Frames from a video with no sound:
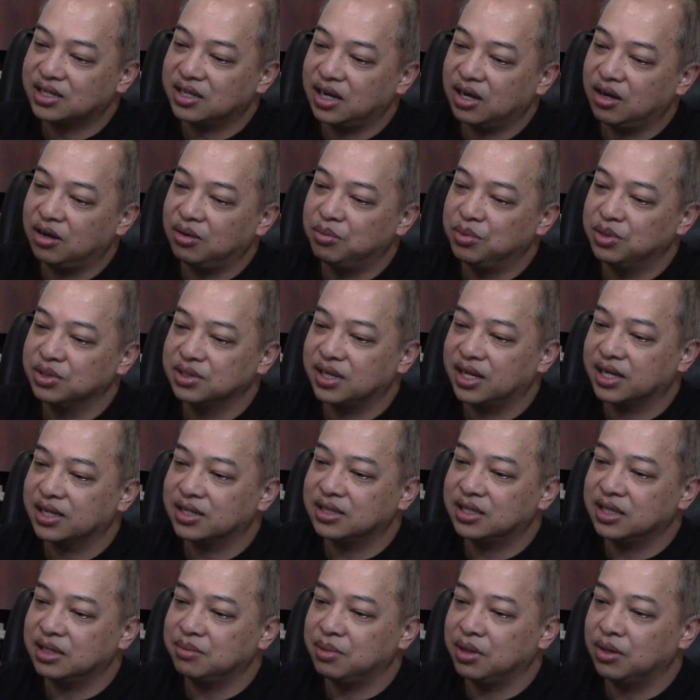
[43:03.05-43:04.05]
I almost like
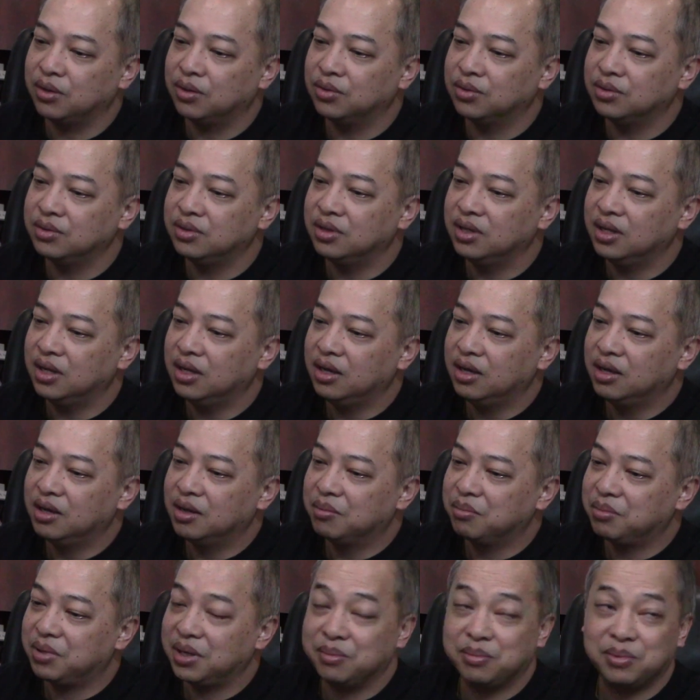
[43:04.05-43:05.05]
did my own
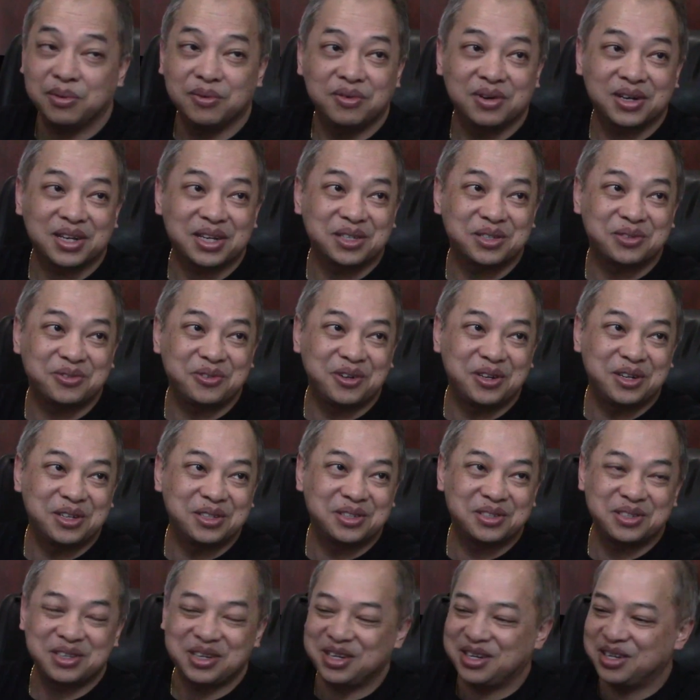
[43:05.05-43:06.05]
paperwork as far
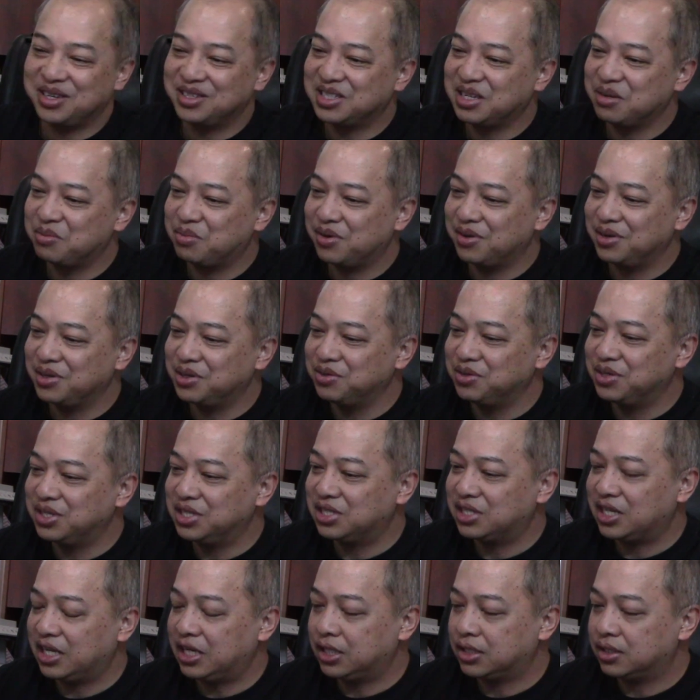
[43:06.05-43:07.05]
as temporary duty
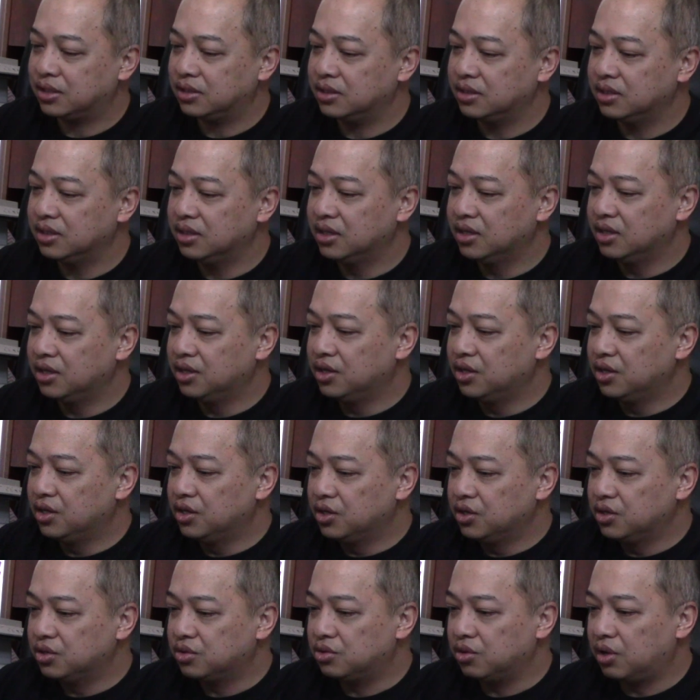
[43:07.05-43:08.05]
station.
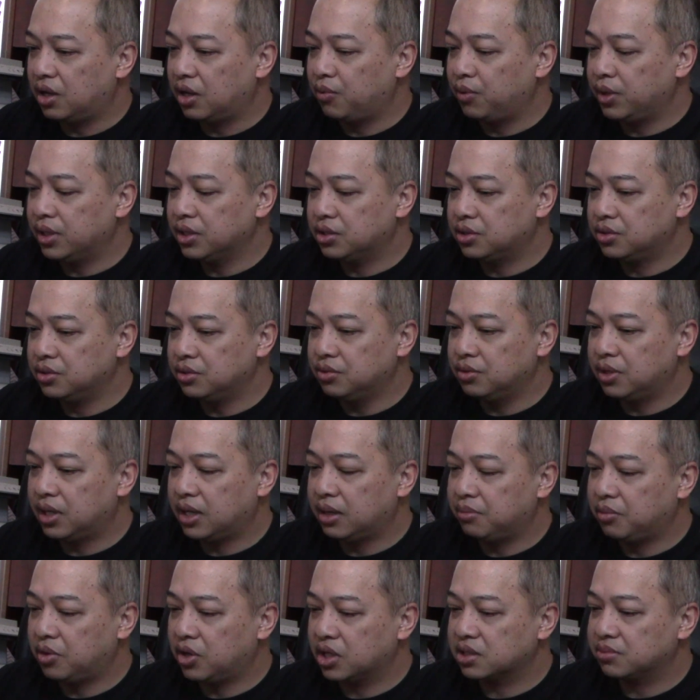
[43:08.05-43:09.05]
So I went to
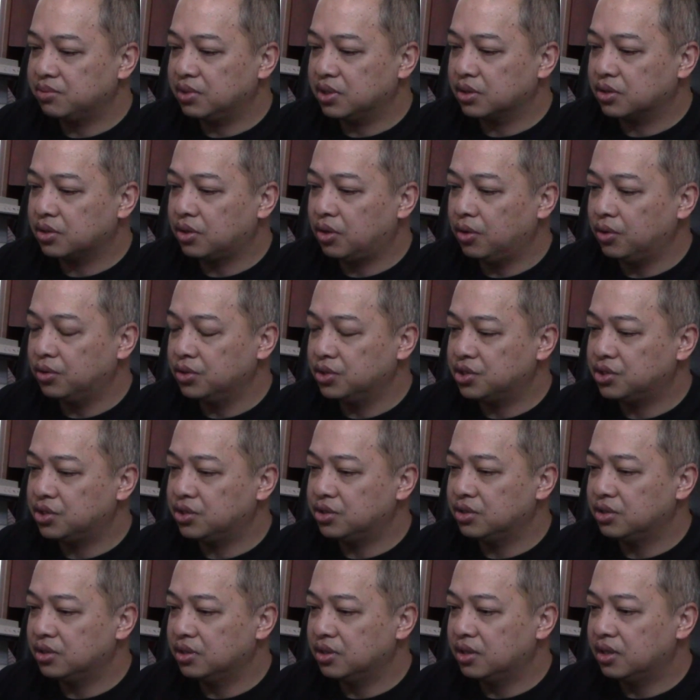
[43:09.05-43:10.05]
marksman
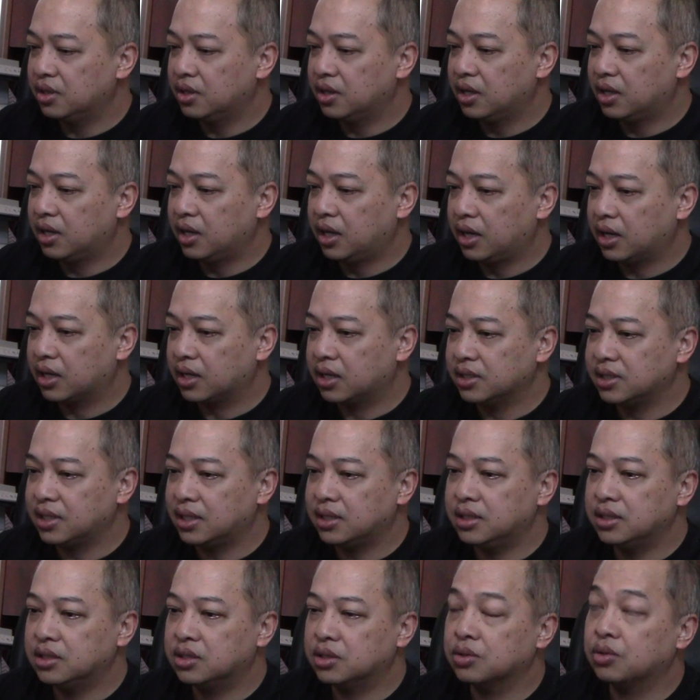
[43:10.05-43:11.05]
coach because I
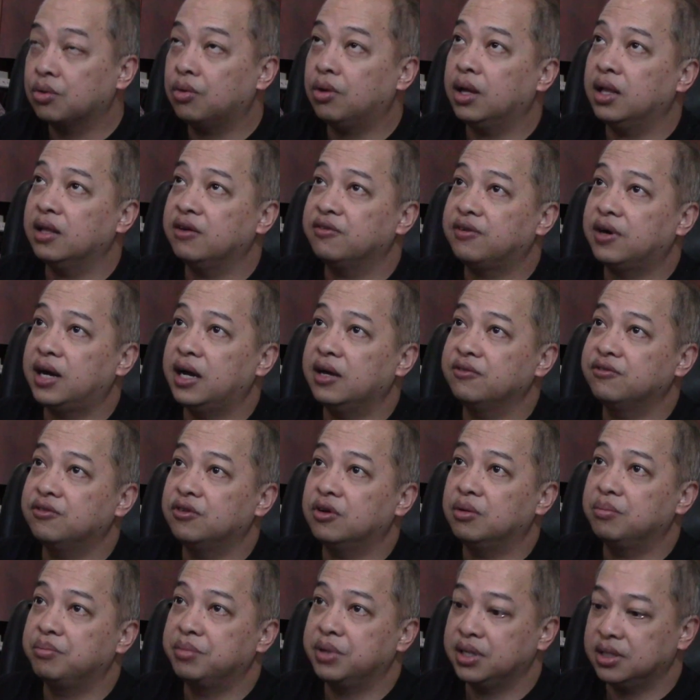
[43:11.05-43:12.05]
need to qualify for
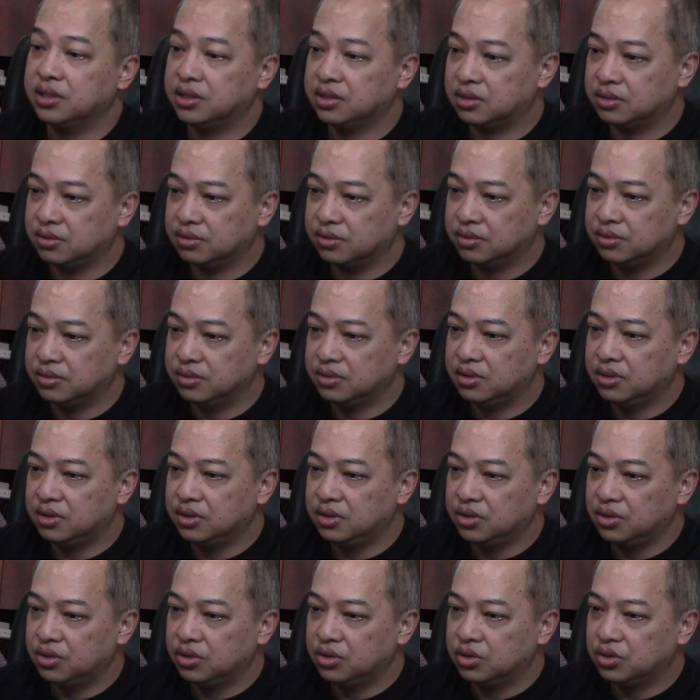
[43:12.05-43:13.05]
a pistol
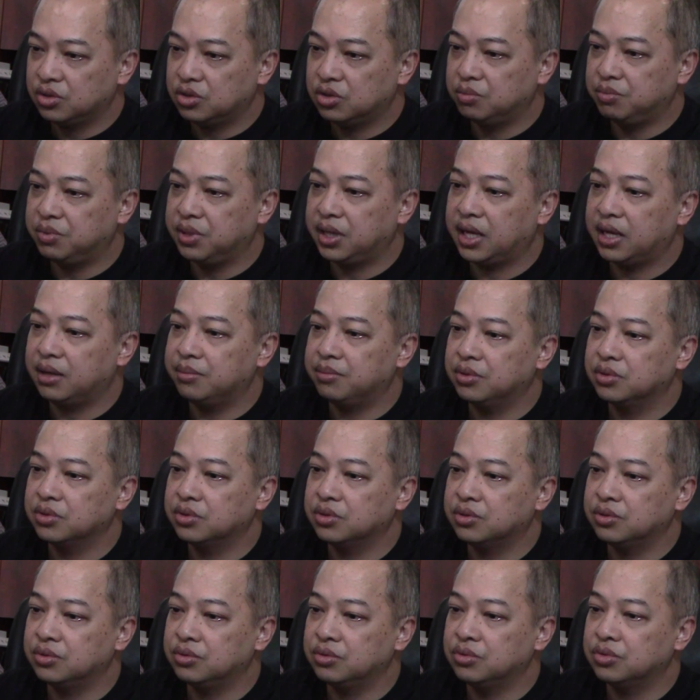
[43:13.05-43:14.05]
to be able
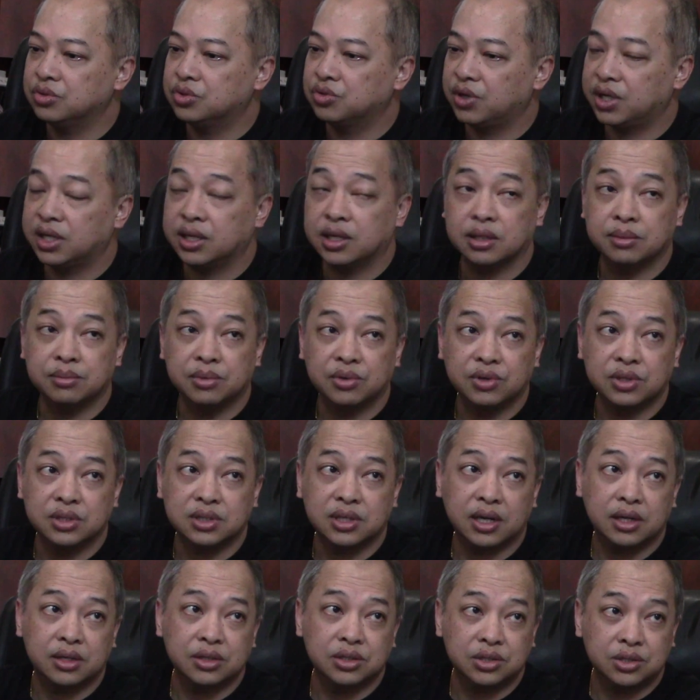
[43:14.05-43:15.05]
to train other Marines
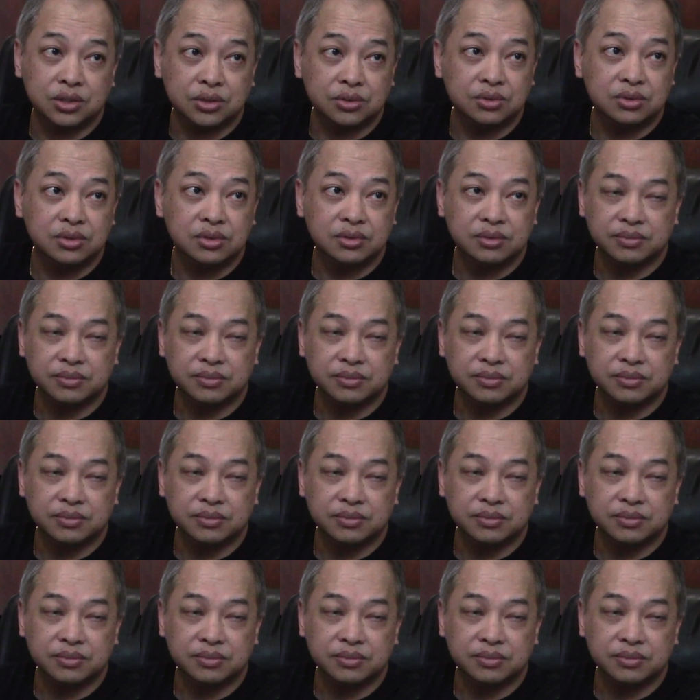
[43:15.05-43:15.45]
how to shoot.